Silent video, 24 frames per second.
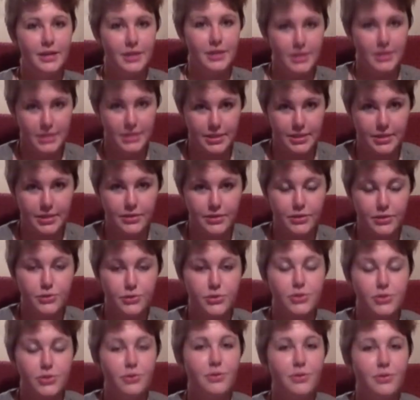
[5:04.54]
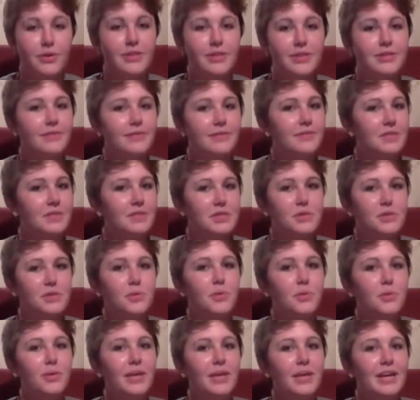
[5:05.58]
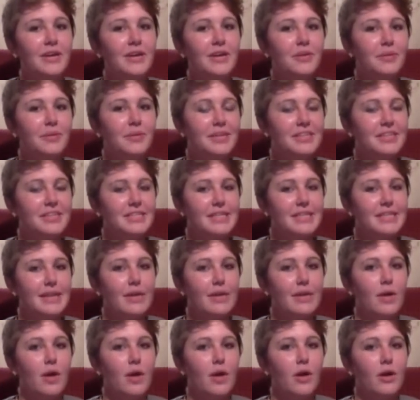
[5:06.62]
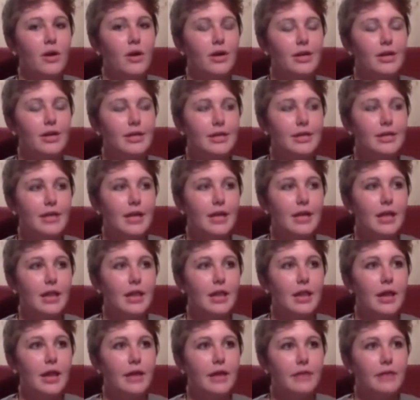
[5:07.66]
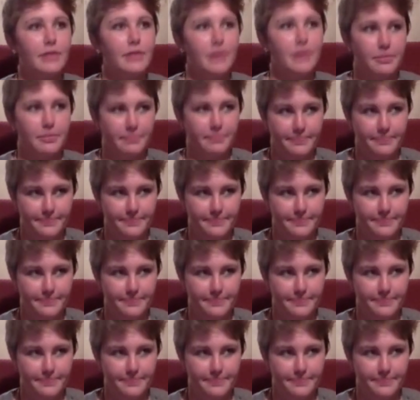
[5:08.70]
tell you stories of this school later, because there are a lot of them.